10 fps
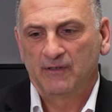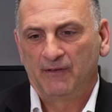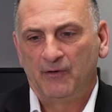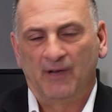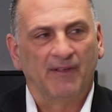So
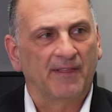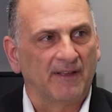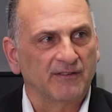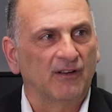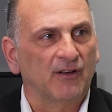if you have a
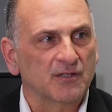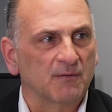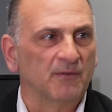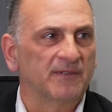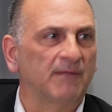thousand
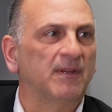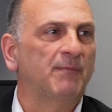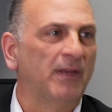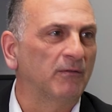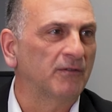customers that they
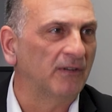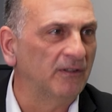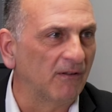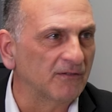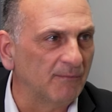pay you $30